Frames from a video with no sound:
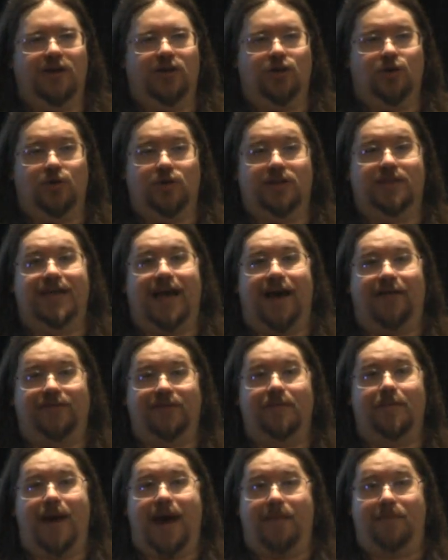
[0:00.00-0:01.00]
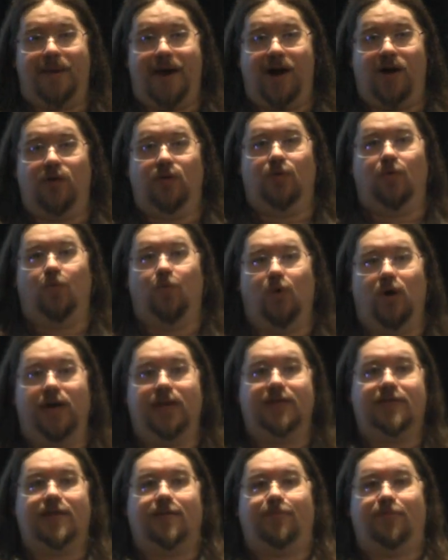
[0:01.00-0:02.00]
You just have to map out
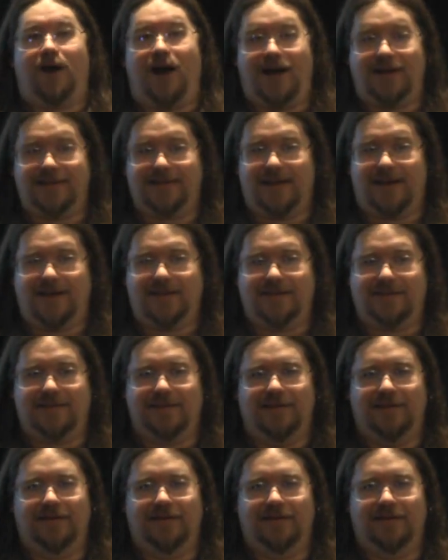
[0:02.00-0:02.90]
what is the process,